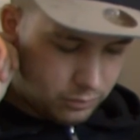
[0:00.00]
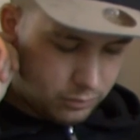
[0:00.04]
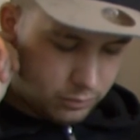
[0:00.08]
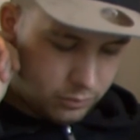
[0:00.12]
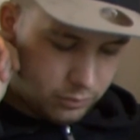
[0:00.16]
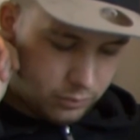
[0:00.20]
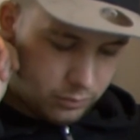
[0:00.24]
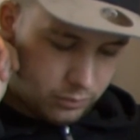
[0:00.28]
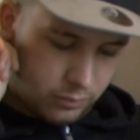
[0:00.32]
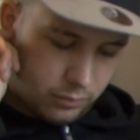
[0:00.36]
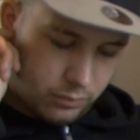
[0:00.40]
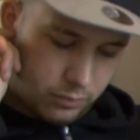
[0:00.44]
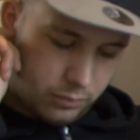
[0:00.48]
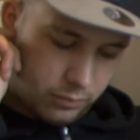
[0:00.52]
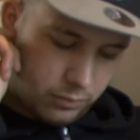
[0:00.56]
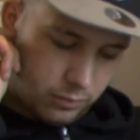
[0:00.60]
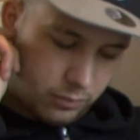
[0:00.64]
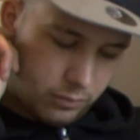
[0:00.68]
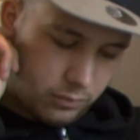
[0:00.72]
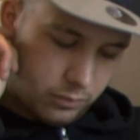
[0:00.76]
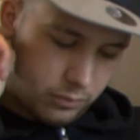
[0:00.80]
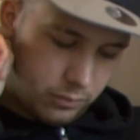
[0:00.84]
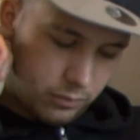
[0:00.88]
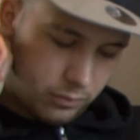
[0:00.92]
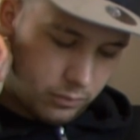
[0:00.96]

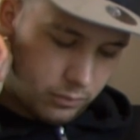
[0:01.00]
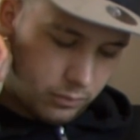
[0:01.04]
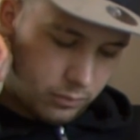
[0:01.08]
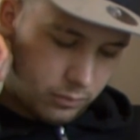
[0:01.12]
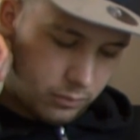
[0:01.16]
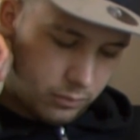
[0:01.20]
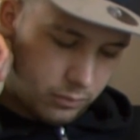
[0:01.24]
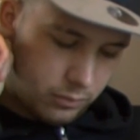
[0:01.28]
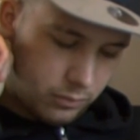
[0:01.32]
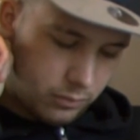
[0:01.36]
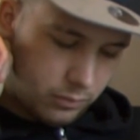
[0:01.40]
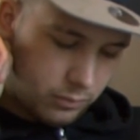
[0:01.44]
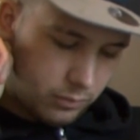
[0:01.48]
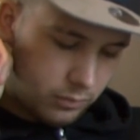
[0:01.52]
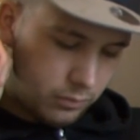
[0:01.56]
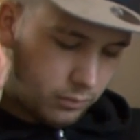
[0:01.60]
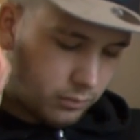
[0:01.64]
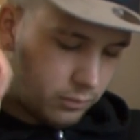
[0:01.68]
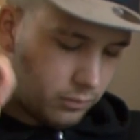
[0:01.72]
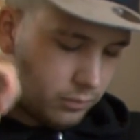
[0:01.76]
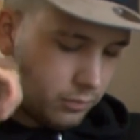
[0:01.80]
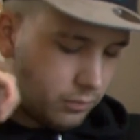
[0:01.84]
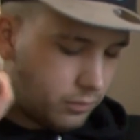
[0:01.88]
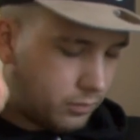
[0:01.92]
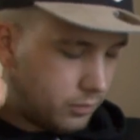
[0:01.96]

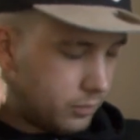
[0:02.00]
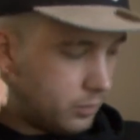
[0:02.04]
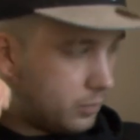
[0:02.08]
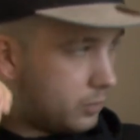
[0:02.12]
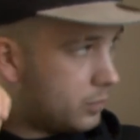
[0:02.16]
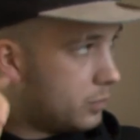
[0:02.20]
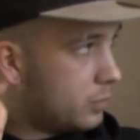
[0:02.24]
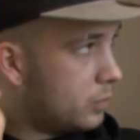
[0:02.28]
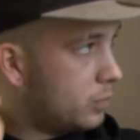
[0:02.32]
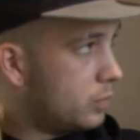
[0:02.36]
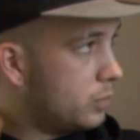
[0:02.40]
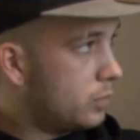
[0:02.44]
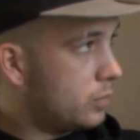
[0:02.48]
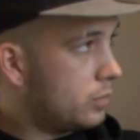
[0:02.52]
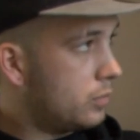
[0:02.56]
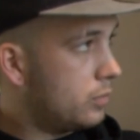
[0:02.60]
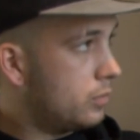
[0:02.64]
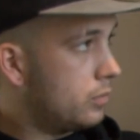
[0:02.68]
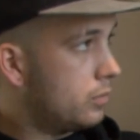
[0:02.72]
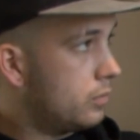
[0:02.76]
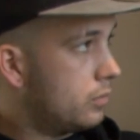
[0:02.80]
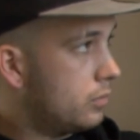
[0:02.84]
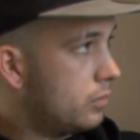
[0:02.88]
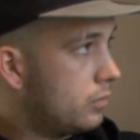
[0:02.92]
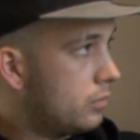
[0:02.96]

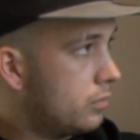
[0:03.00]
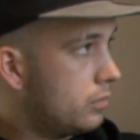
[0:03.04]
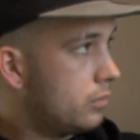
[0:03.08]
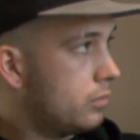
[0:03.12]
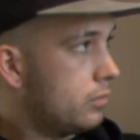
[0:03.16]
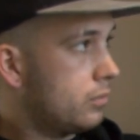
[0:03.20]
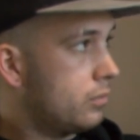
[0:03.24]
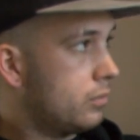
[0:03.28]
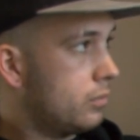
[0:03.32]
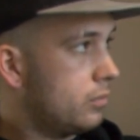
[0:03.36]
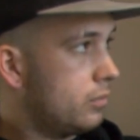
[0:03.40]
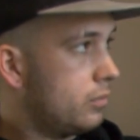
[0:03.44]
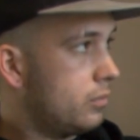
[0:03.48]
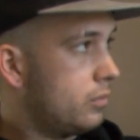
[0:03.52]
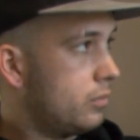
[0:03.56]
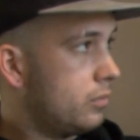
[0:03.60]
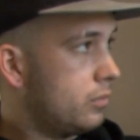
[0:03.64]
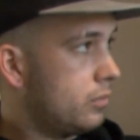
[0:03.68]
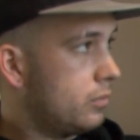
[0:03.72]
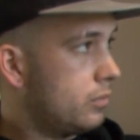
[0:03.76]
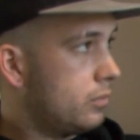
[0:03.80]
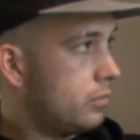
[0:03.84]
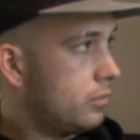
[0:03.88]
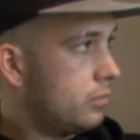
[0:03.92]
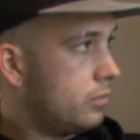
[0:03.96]

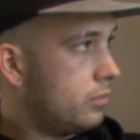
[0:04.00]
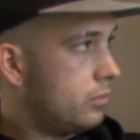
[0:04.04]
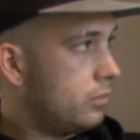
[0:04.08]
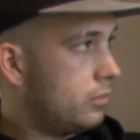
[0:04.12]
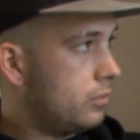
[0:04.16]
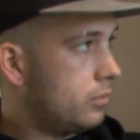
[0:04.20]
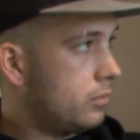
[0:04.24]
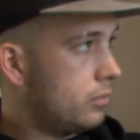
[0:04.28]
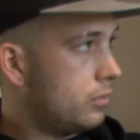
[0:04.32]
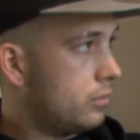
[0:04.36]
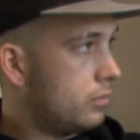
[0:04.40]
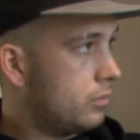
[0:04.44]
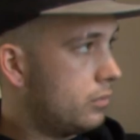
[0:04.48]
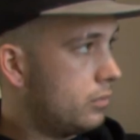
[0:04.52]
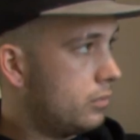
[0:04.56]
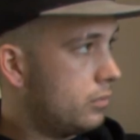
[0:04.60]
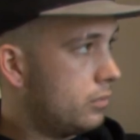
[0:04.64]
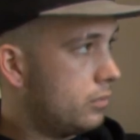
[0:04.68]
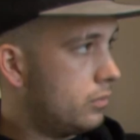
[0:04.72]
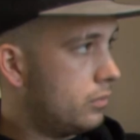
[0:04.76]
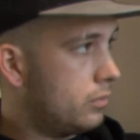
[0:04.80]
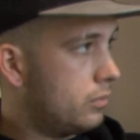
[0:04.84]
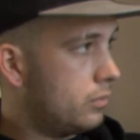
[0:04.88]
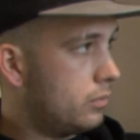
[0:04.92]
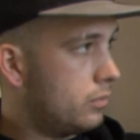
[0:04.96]

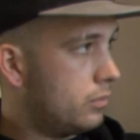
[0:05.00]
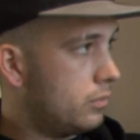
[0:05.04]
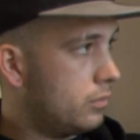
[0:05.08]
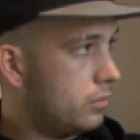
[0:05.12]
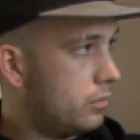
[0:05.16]
The person shown says nothing.